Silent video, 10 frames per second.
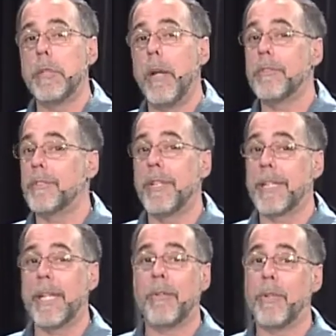Erin's
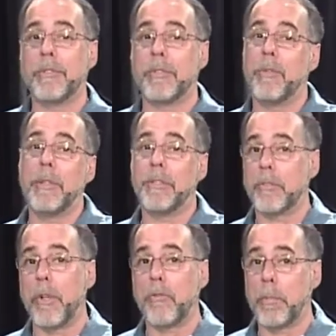not getting rich doing
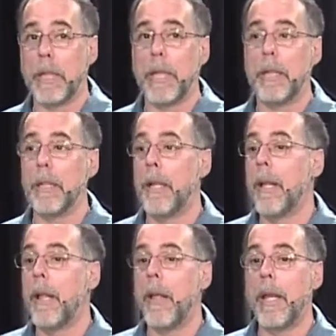this, trust me.
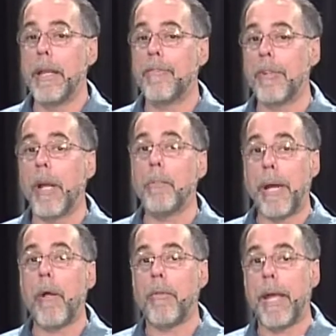And it's not
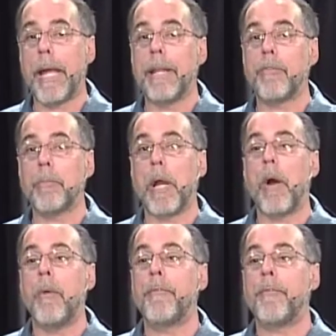about that. It's
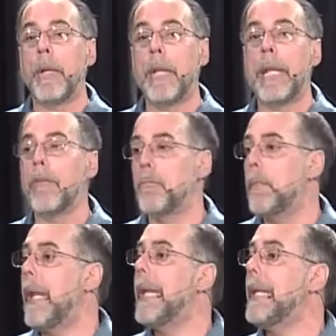about funding as
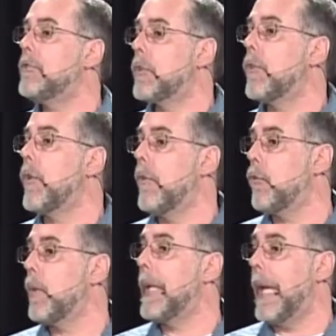many children
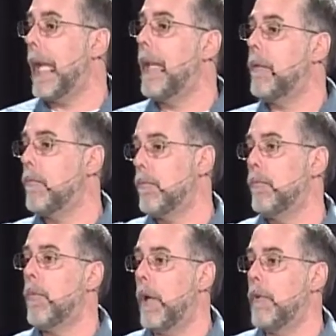as we can
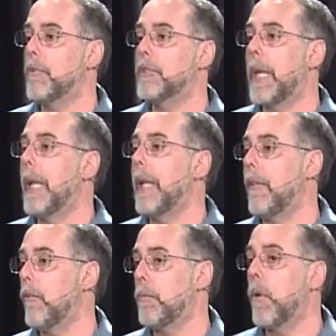understanding this